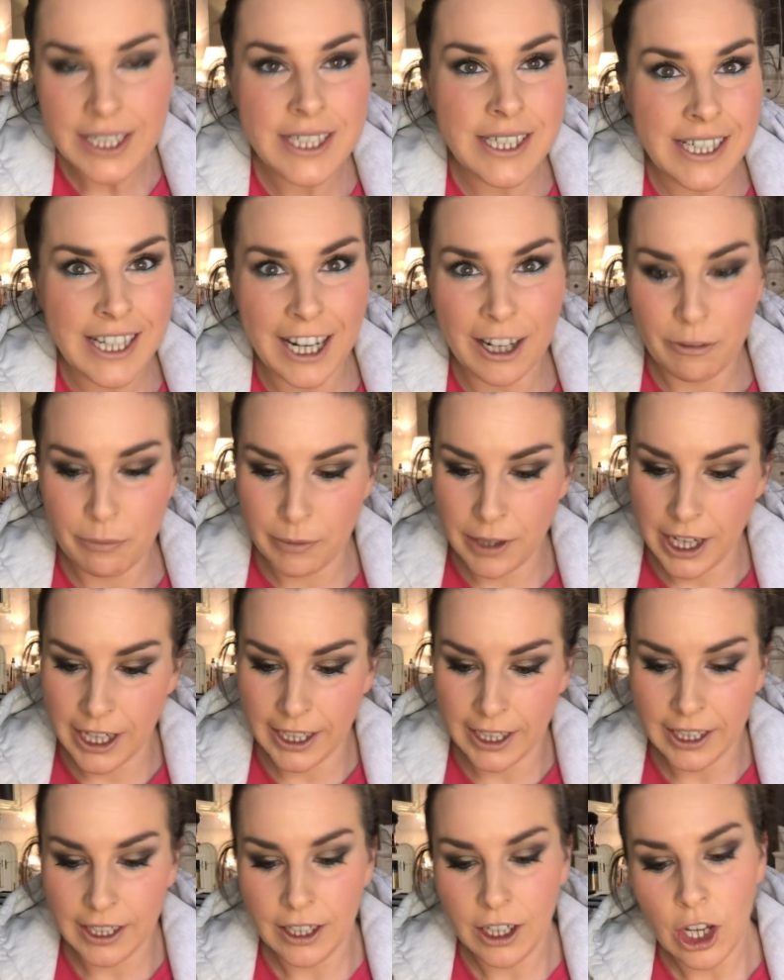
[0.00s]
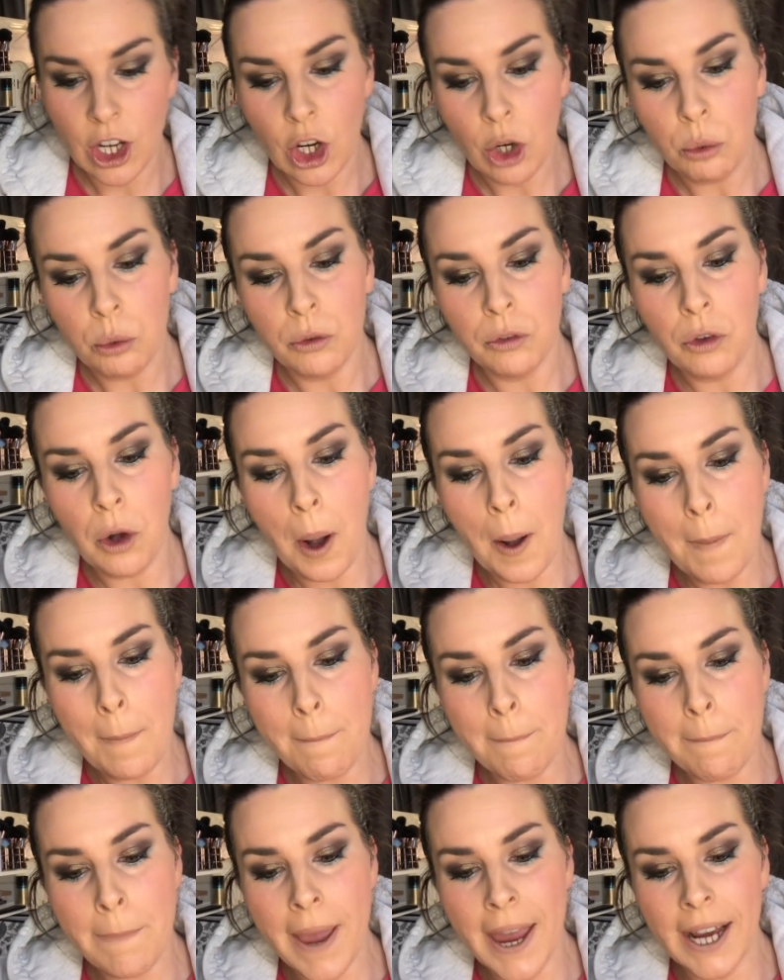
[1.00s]
Dear me. We've got
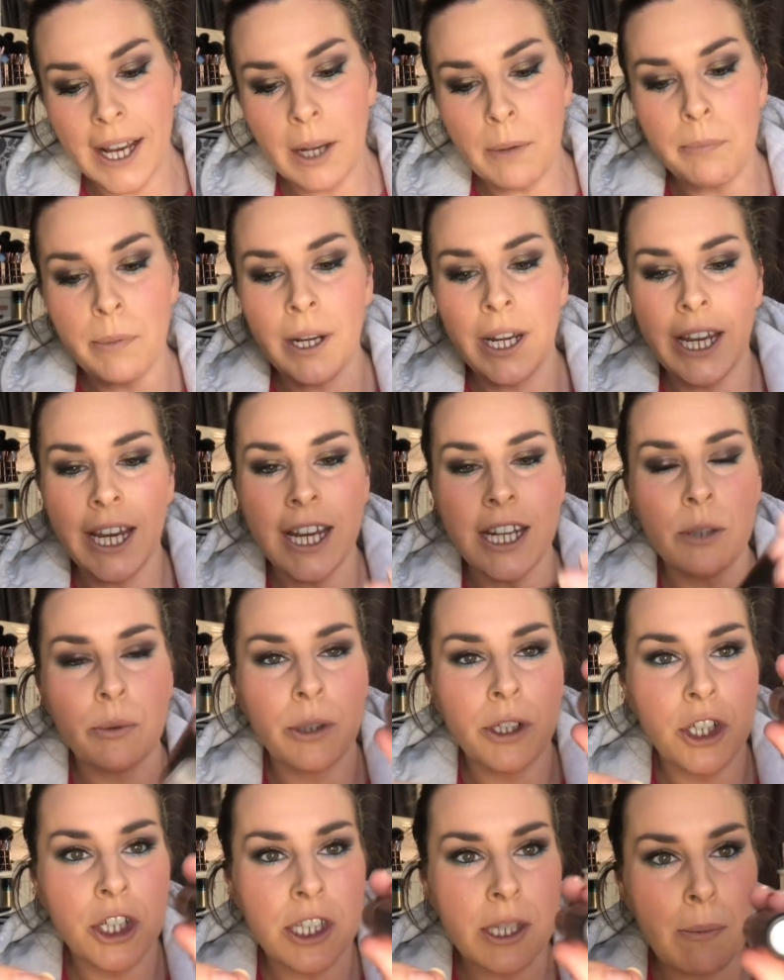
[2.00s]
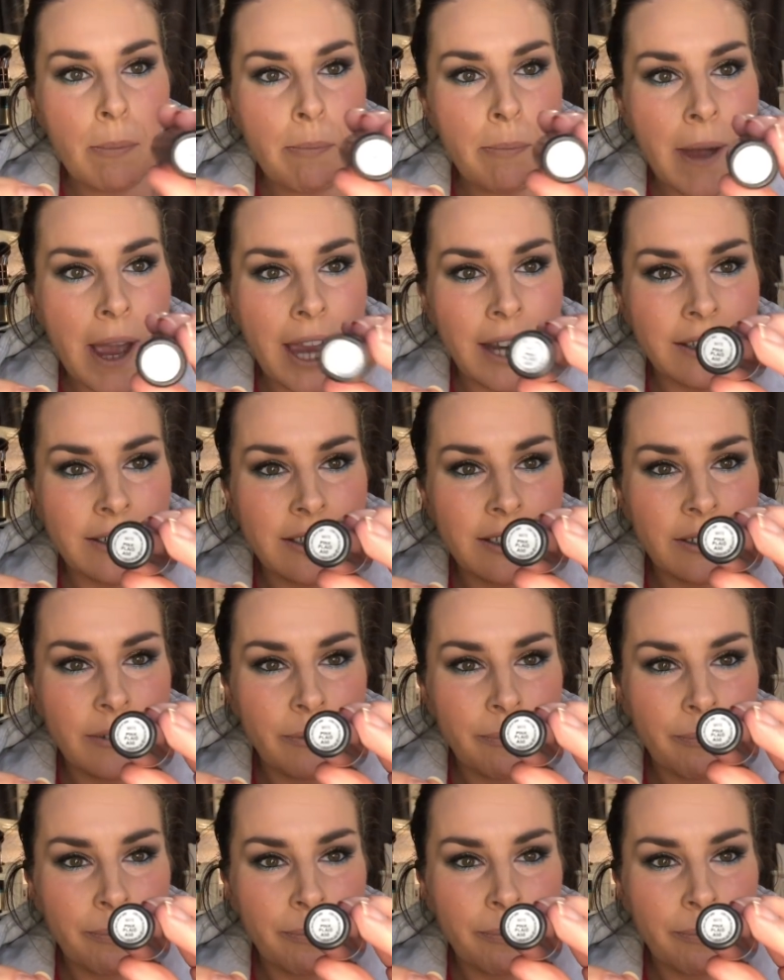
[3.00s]
Pink Plaid, which is a matte.